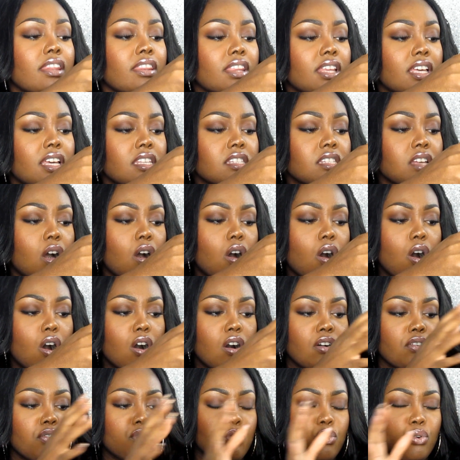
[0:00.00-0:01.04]
These are
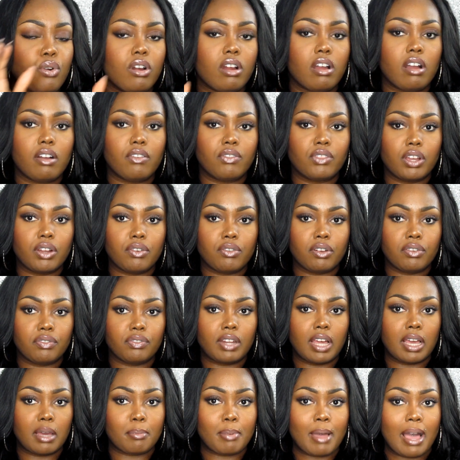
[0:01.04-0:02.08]
all four of their
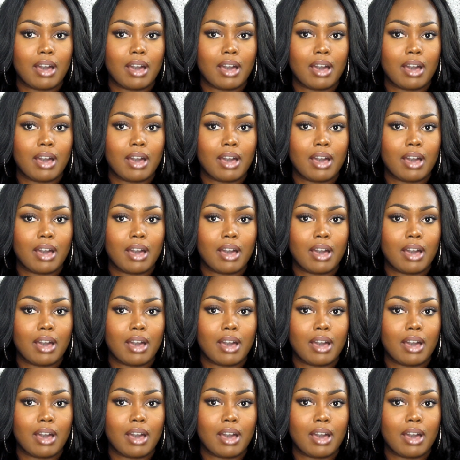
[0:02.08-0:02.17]
reflect